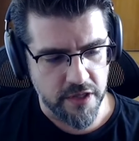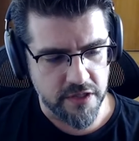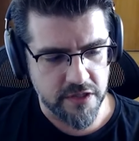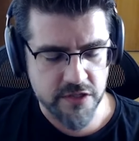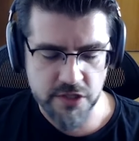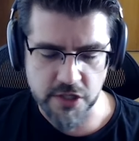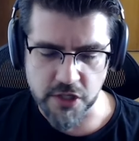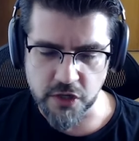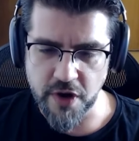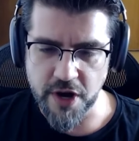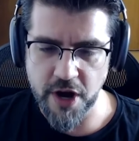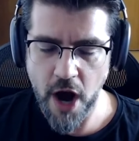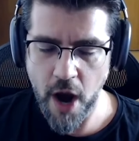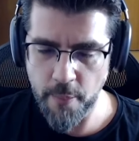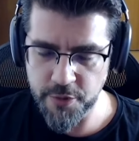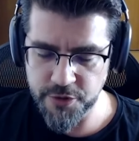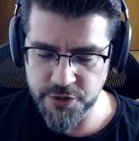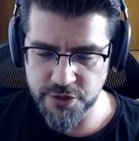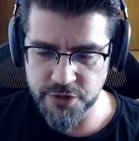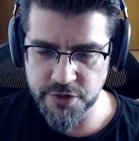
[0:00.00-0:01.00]
This is a great
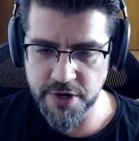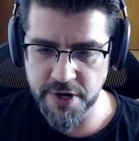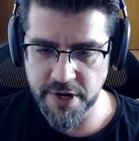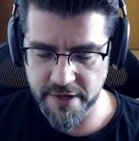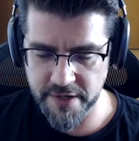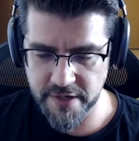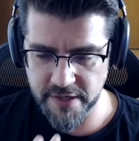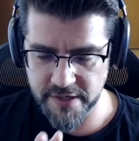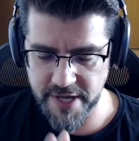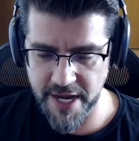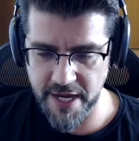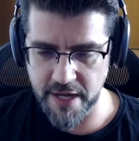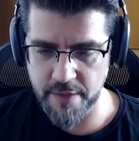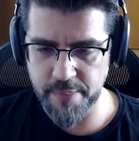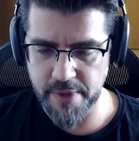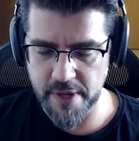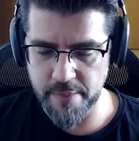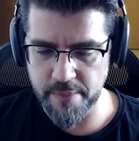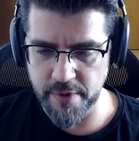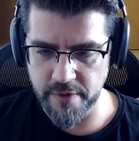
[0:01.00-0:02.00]
opportunity to
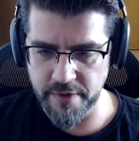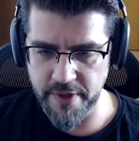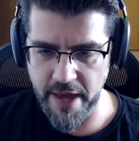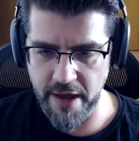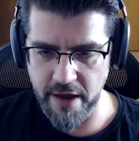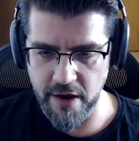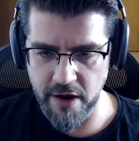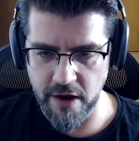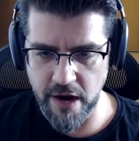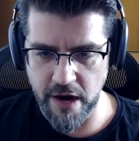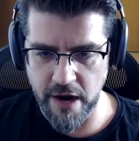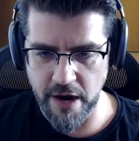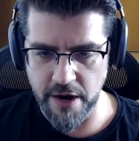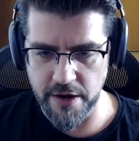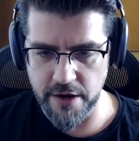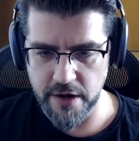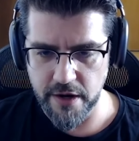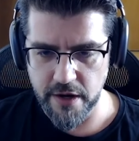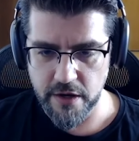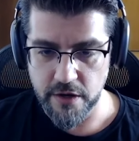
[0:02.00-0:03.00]
take people that
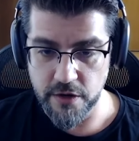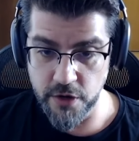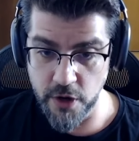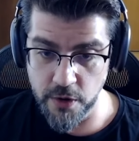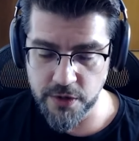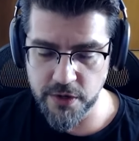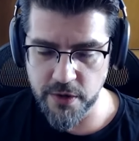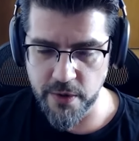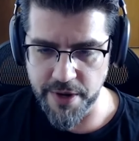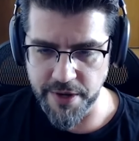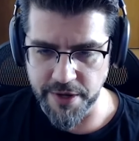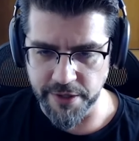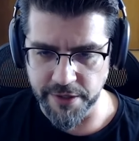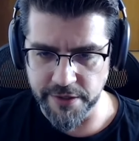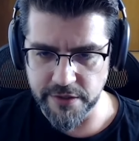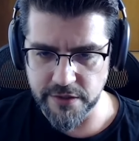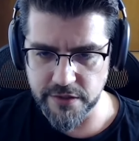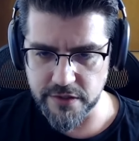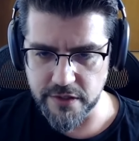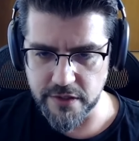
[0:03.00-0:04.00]
are no
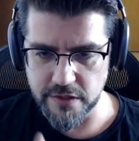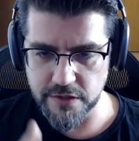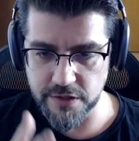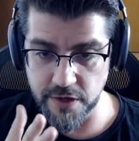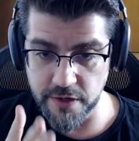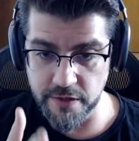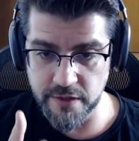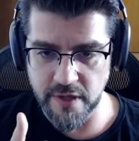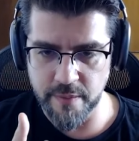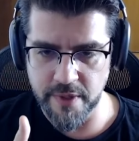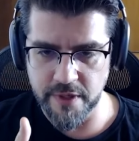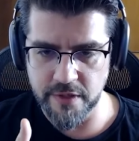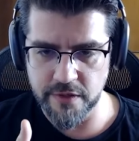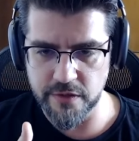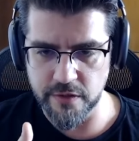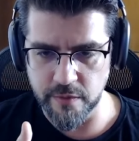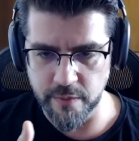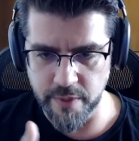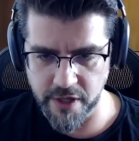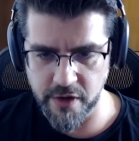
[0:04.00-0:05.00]
coiners, turn them
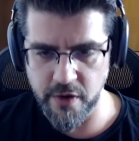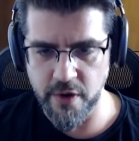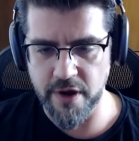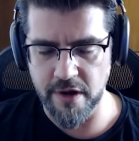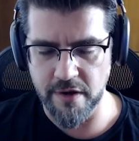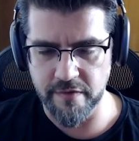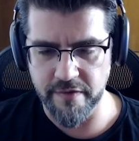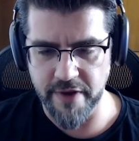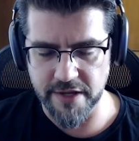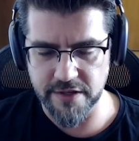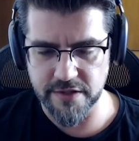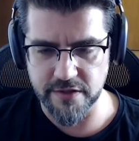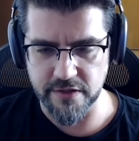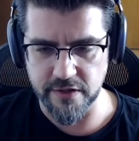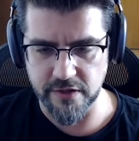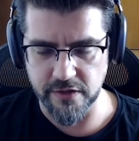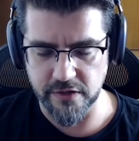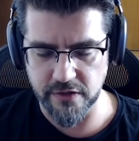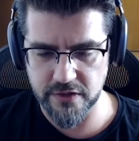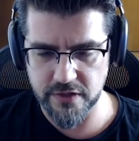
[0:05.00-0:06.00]
into Bitcoin
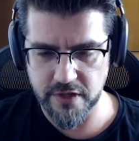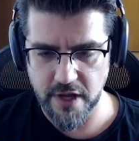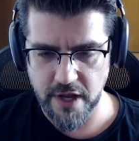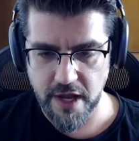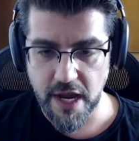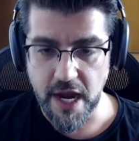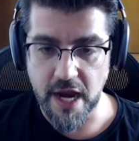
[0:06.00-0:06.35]
investors,